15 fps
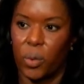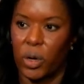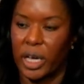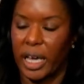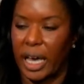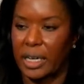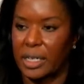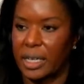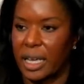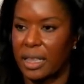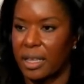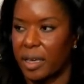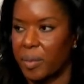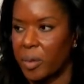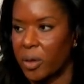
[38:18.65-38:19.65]
working actually
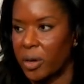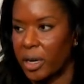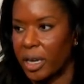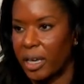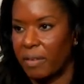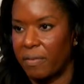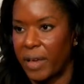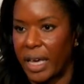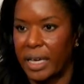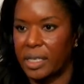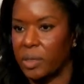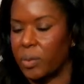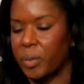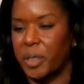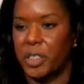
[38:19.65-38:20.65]
in the community in
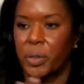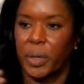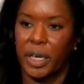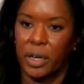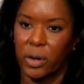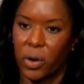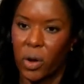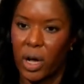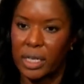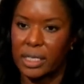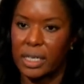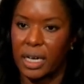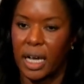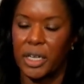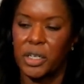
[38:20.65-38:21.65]
Vegas, and we'll be doing it
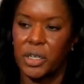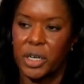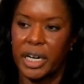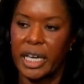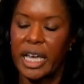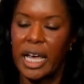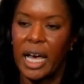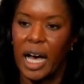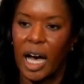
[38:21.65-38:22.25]
across the country.